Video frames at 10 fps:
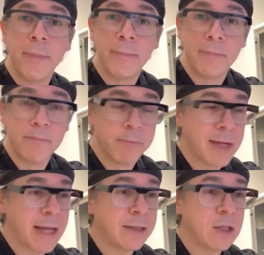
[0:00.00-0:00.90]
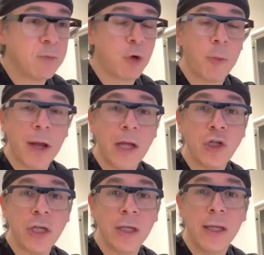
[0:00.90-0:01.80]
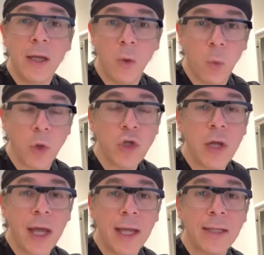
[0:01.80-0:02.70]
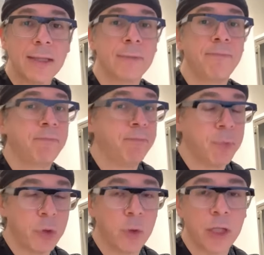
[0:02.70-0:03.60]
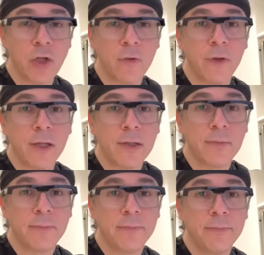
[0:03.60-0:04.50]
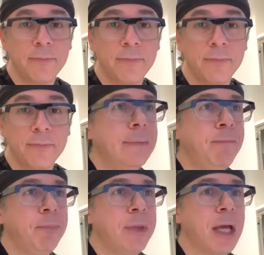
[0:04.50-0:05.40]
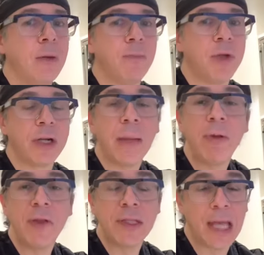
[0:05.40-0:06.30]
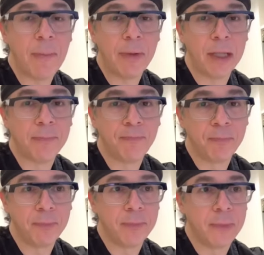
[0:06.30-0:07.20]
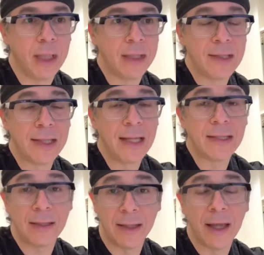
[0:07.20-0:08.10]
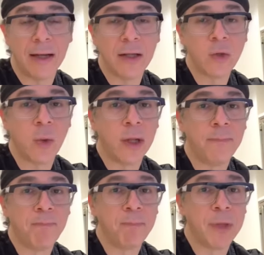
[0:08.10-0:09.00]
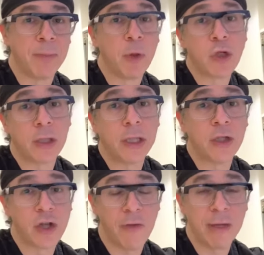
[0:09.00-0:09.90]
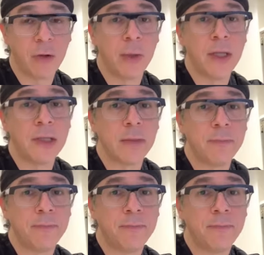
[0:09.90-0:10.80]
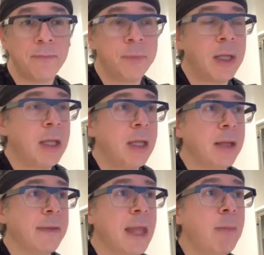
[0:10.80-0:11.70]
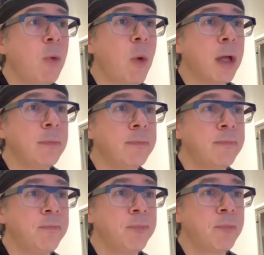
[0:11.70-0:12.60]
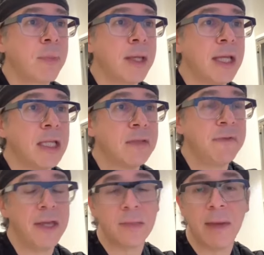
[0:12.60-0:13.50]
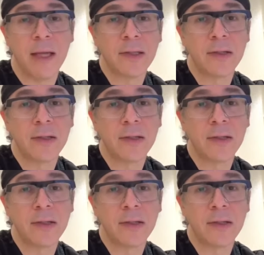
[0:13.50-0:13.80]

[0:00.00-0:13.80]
practice proper hygiene, wash your hands, don't touch your face. Now, there are a couple of things happening in the States and in Canada as well that personally drive me crazy. Number one is face masks.